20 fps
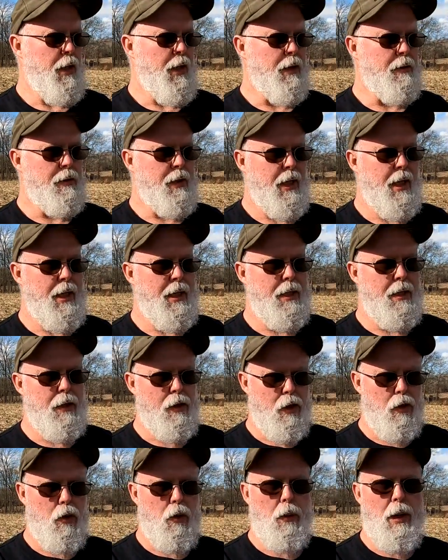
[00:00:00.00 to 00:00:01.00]
It'll take a
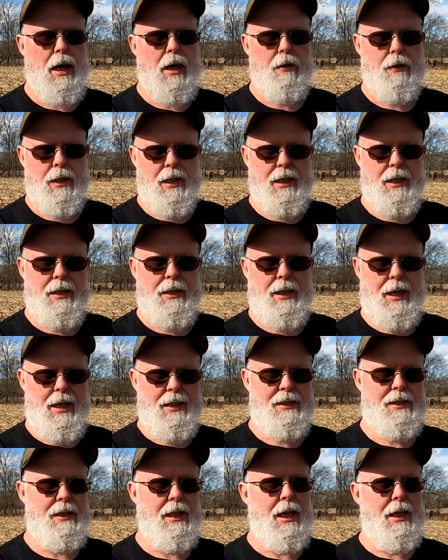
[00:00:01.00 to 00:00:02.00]
little while to get
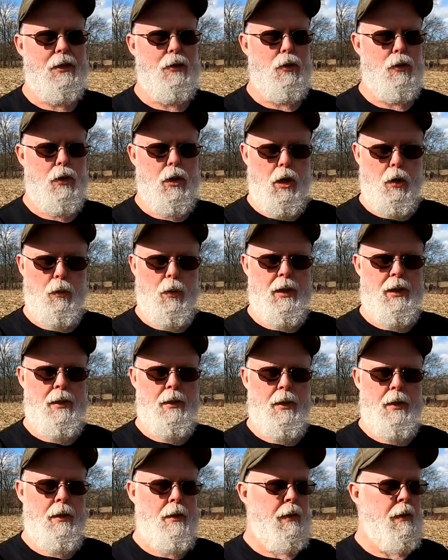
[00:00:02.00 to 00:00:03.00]
that cycle going,
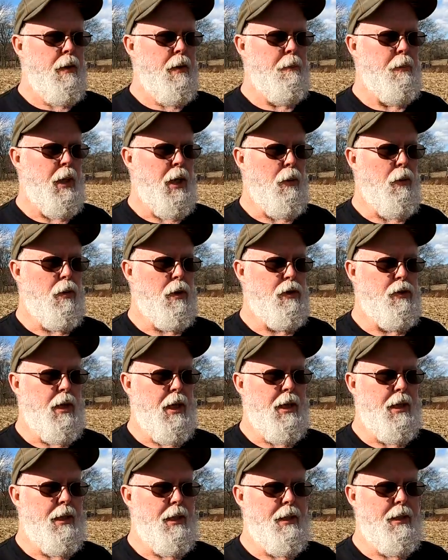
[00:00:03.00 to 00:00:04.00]
but I want to
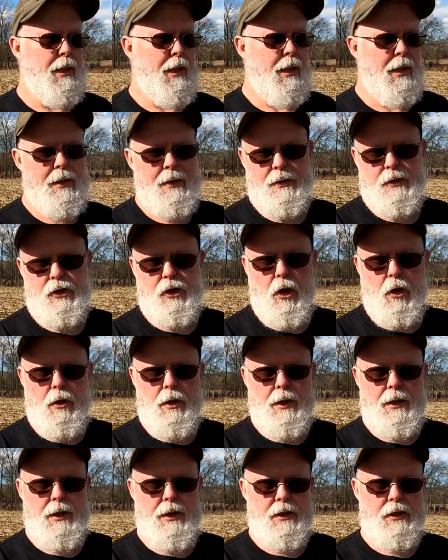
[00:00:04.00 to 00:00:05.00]
try to get that
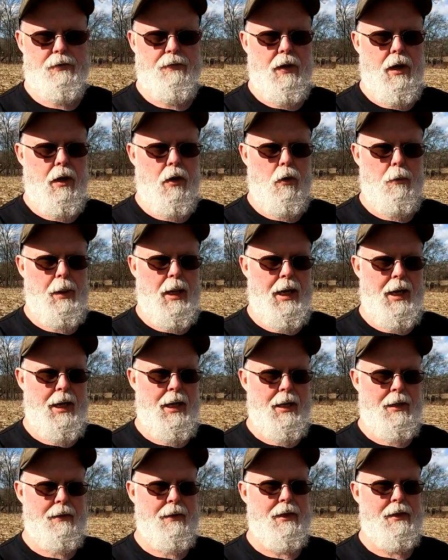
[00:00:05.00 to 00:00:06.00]
started this fall
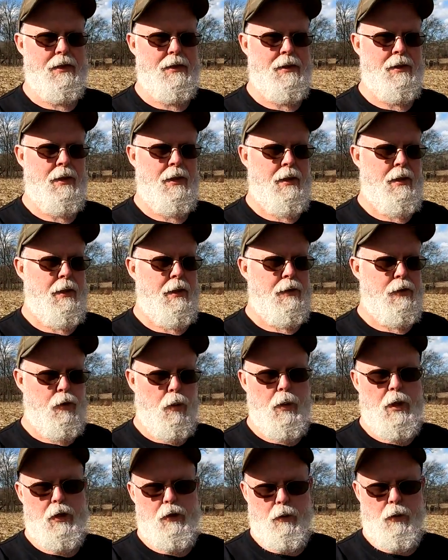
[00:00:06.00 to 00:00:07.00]
behind this
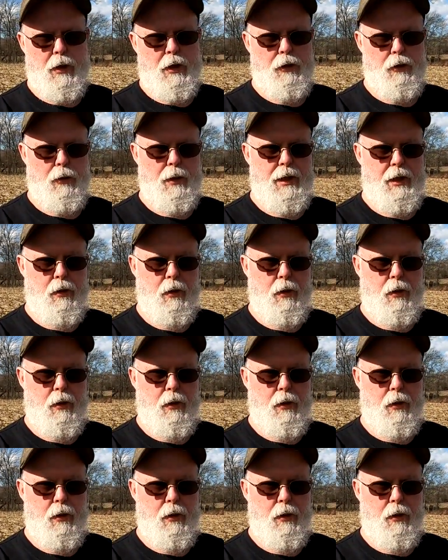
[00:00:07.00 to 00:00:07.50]
2023